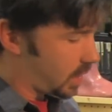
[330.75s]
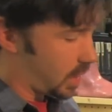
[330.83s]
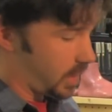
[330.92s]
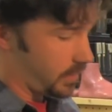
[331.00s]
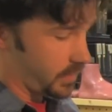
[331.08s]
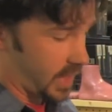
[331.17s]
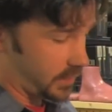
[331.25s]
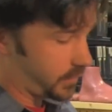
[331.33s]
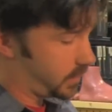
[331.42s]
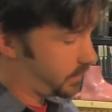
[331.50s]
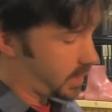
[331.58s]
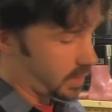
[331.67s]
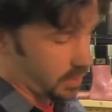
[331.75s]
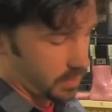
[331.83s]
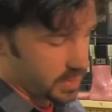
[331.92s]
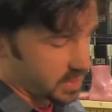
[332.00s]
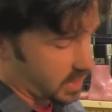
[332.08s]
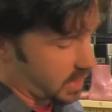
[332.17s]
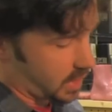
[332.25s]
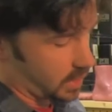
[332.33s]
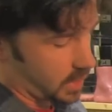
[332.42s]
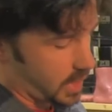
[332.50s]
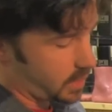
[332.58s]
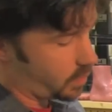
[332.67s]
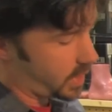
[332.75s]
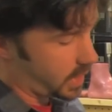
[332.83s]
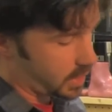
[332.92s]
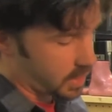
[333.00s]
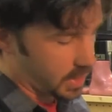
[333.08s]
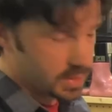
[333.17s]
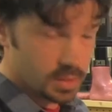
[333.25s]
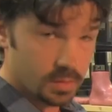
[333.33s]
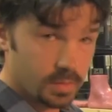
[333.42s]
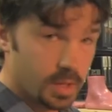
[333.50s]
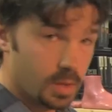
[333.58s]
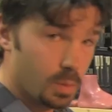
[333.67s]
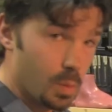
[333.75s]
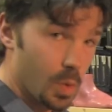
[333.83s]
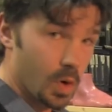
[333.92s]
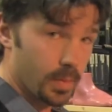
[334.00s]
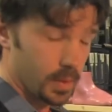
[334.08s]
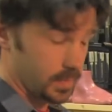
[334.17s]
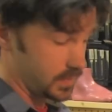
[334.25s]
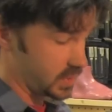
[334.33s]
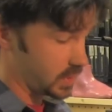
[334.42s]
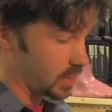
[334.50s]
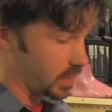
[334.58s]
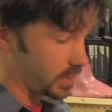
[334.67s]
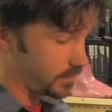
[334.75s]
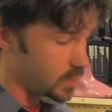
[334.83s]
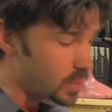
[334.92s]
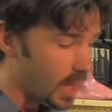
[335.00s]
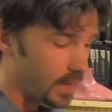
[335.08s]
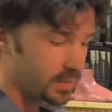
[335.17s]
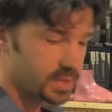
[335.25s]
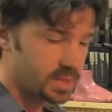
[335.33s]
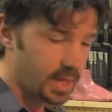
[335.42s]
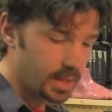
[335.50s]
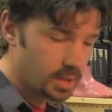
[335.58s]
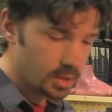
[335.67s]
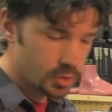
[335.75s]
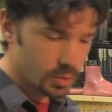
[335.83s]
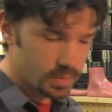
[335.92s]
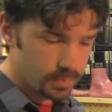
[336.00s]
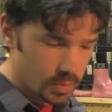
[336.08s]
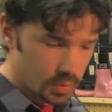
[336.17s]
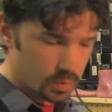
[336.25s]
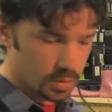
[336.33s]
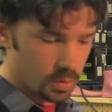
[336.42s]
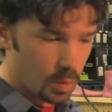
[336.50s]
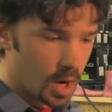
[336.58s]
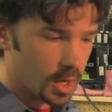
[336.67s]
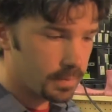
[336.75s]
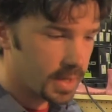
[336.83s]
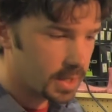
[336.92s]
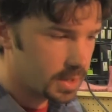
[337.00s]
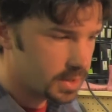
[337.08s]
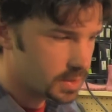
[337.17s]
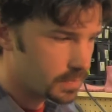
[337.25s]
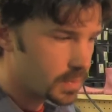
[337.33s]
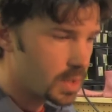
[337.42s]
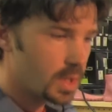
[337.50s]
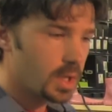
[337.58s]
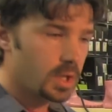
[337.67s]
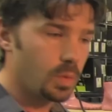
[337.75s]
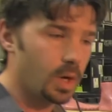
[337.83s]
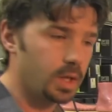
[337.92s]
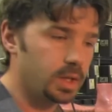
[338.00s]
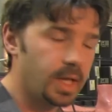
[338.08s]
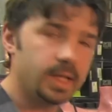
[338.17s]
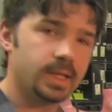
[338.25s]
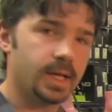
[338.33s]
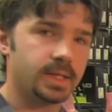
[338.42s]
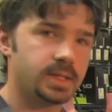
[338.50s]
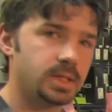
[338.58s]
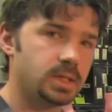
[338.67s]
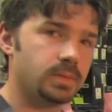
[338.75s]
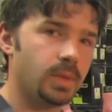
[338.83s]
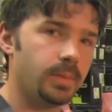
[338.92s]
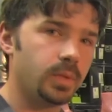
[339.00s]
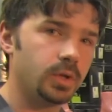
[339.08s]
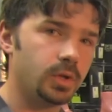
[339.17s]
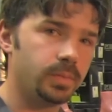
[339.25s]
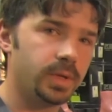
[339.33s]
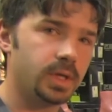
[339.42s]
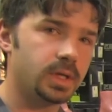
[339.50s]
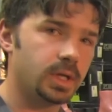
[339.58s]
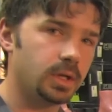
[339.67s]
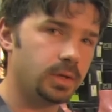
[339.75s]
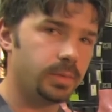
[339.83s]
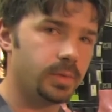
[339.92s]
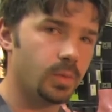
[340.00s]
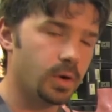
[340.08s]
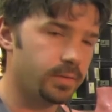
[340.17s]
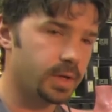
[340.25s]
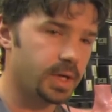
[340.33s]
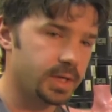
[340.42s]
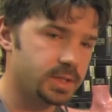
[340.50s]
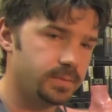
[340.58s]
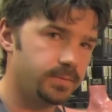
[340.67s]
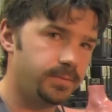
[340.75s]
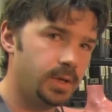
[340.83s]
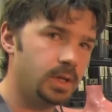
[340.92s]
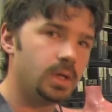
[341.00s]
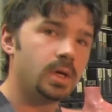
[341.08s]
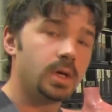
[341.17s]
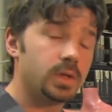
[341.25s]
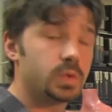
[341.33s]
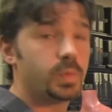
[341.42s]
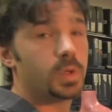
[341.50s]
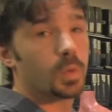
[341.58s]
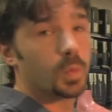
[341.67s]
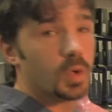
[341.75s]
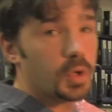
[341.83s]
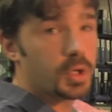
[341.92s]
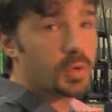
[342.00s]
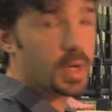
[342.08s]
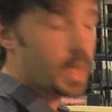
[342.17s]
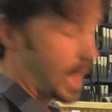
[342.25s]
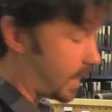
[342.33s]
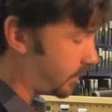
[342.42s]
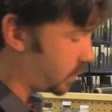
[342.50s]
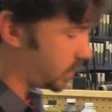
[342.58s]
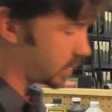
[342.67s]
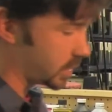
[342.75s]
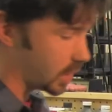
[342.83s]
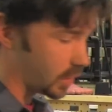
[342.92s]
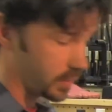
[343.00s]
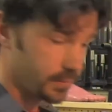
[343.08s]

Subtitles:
That's for a very good reason. Again, lightweight, custom, and warmer. So if you have a side country boot with a walk mechanism, you want to lighten that system up a little bit, get a little bit more of a custom fit, this would be a really great avenue to go.